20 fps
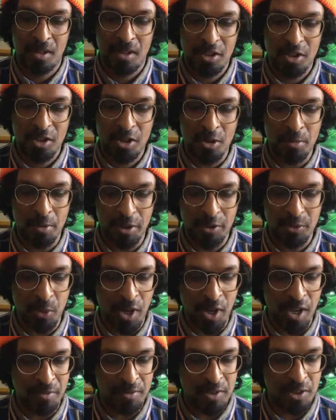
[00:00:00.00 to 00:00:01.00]
Kubrick's
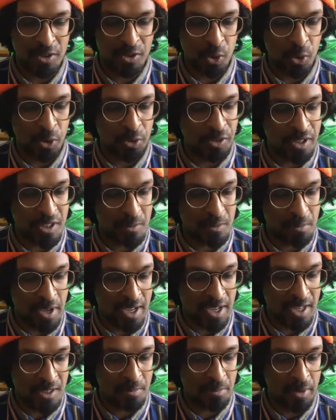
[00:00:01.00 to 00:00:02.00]
way of distorting
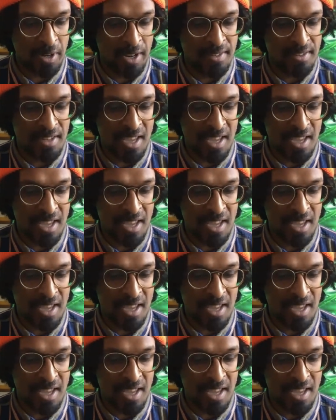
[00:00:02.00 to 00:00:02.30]
space blends